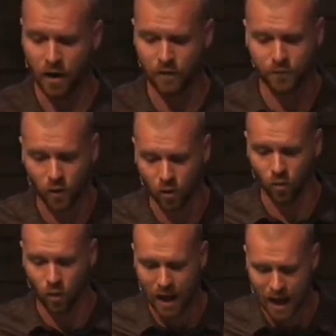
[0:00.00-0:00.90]
for
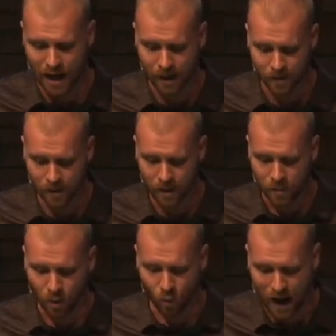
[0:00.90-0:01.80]
why.
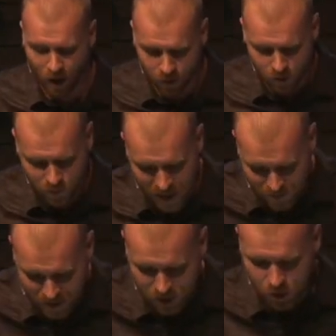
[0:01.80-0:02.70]
But while those may
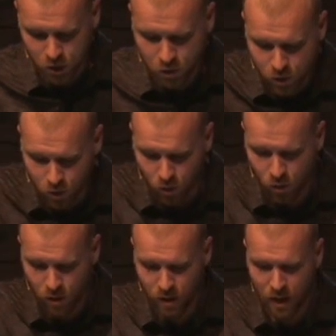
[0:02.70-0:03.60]
be
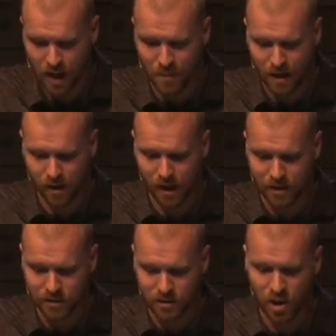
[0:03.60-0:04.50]
true about
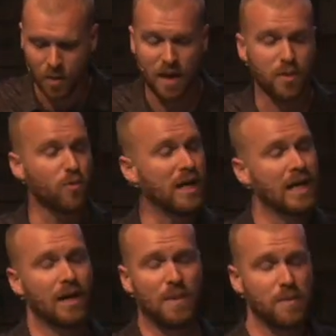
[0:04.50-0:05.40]
us, maybe
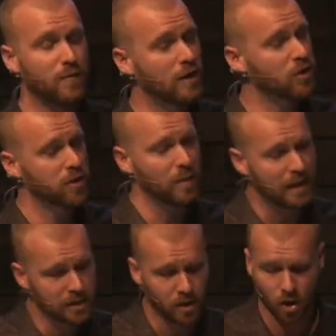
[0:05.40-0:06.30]
evangelism
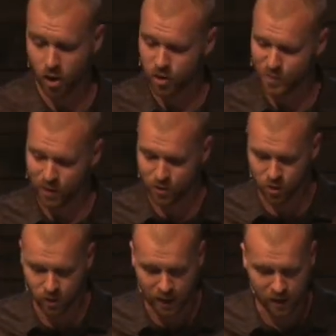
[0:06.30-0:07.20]
isn't our
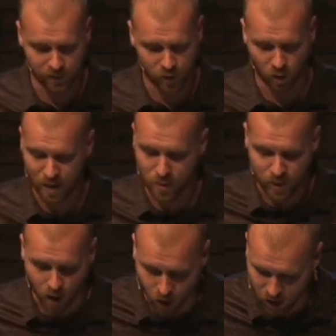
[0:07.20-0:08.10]
spiritual gift, or maybe
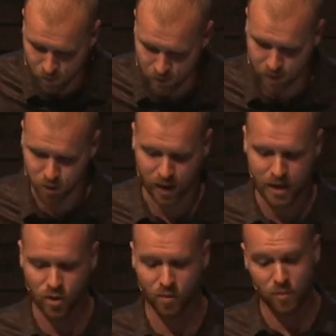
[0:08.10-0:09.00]
we aren't completely
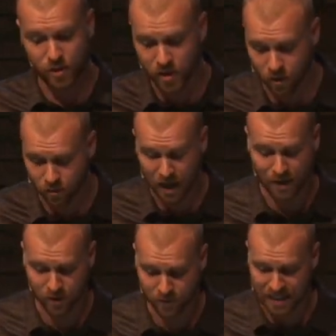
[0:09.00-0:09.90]
trained, or maybe we don't
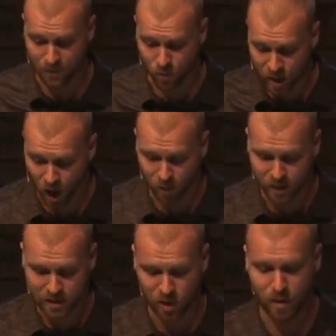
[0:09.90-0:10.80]
have enough time and we are
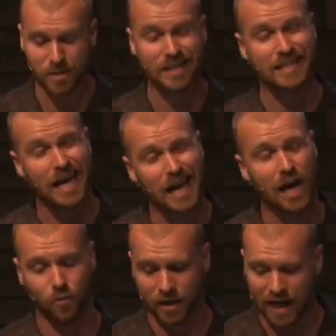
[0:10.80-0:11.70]
busy, or maybe that's not
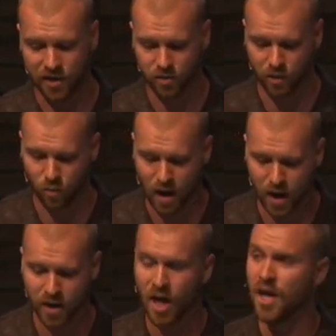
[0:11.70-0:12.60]
how we're naturally
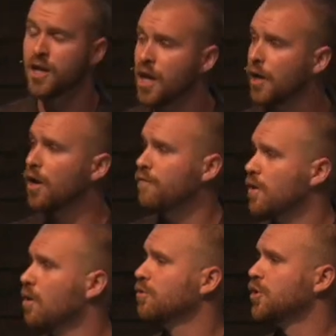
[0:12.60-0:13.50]
wired. None of
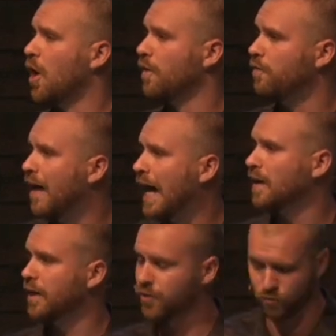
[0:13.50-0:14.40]
those are
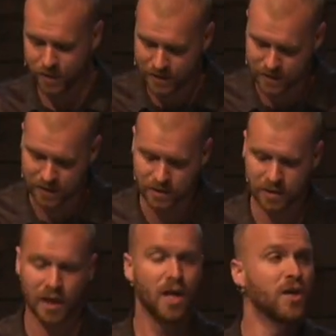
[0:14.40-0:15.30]
valid
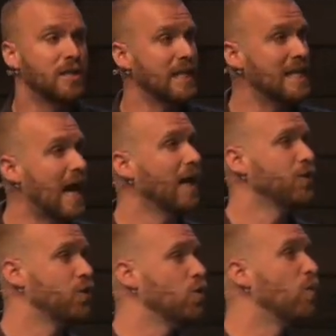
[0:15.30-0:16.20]
reasons to
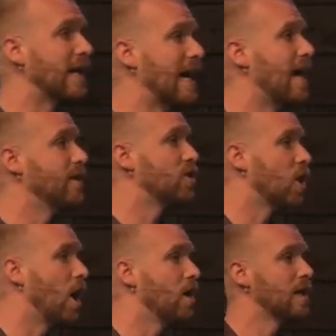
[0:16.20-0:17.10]
not do what God is
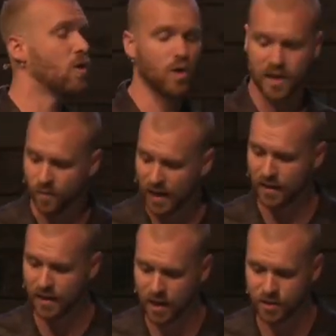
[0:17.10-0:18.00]
calling or
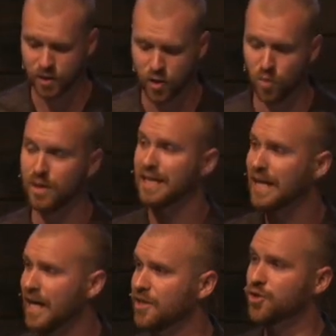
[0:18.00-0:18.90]
commanding us to do,
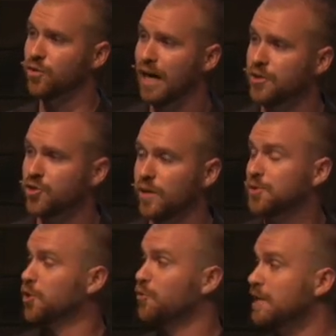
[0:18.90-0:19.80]
because throughout
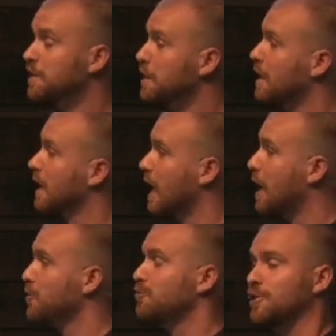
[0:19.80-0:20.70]
Scripture we see that
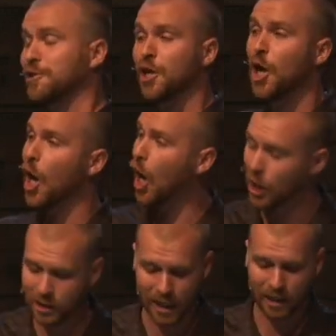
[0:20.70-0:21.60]
God uses
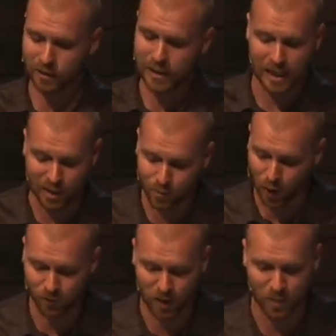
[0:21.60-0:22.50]
unlikely and
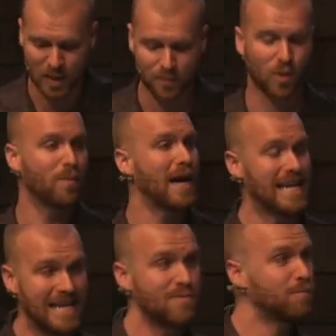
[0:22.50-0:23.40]
imperfect people by
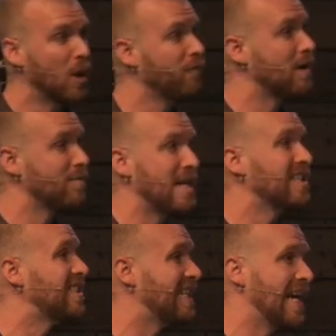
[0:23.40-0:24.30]
imperfect
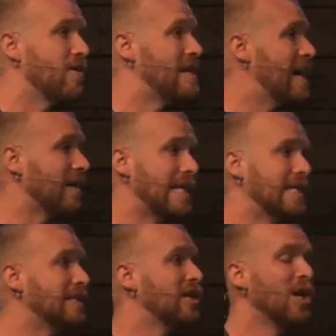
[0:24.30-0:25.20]
means to carry out
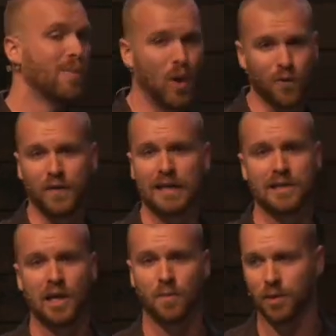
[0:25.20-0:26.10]
his
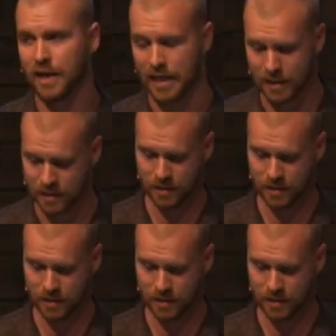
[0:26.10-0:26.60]
perfect plan.